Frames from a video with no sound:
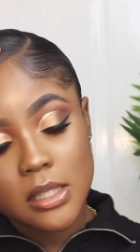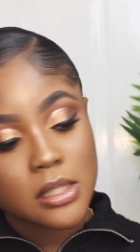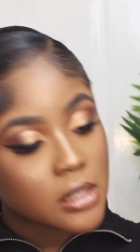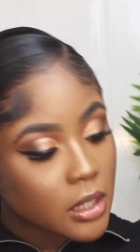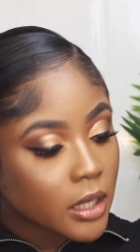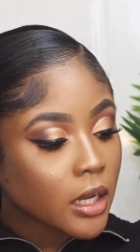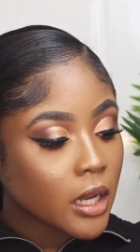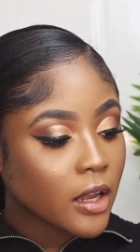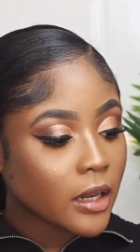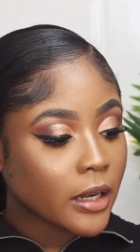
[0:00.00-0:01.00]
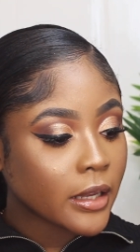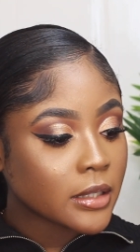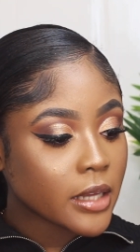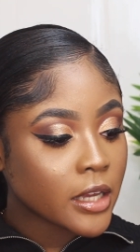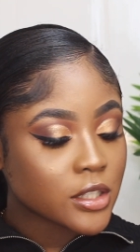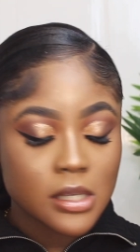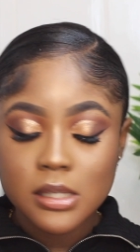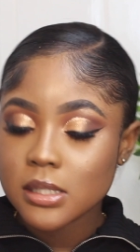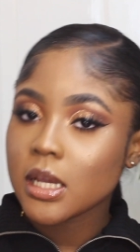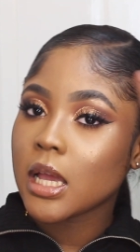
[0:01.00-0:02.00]
this laid
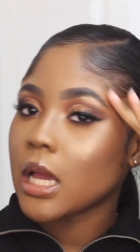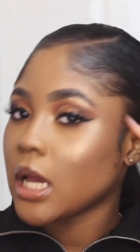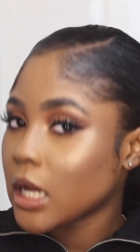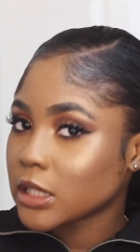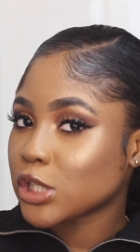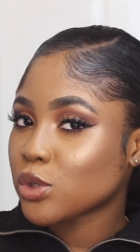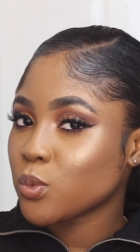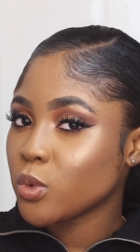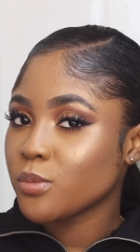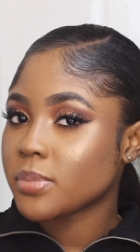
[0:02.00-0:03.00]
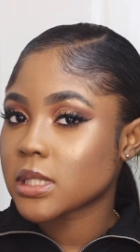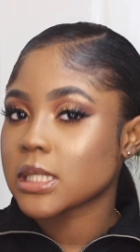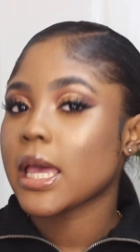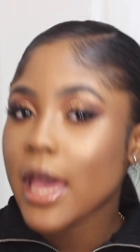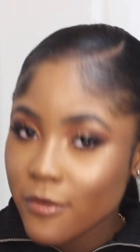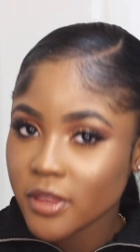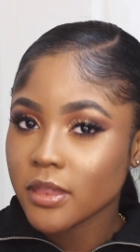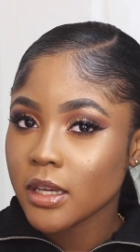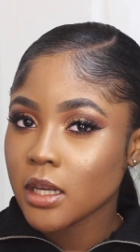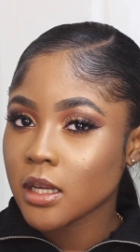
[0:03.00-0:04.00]
edges, the swoops,
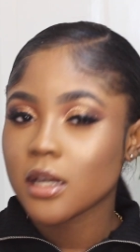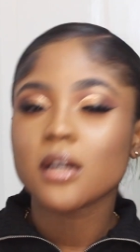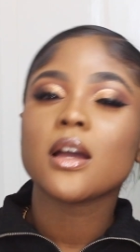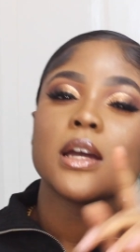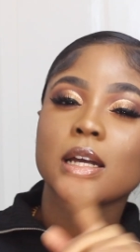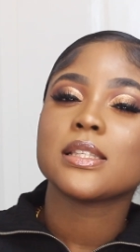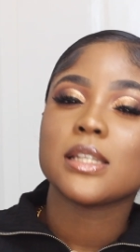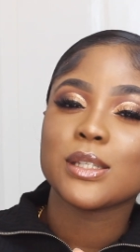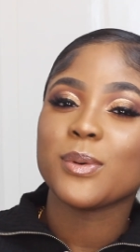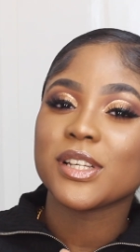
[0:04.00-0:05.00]
everything, continue